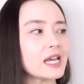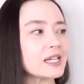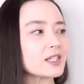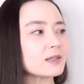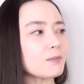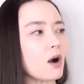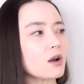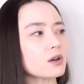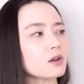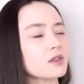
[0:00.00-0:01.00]

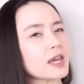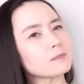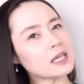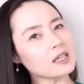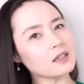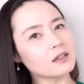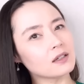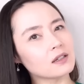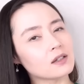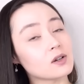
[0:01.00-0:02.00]
Smarter than me
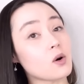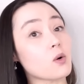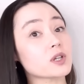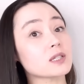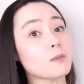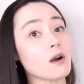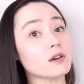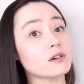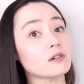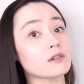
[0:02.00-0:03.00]
or
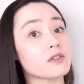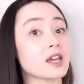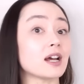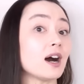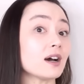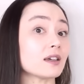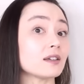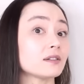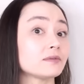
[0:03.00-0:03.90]
smarter than I?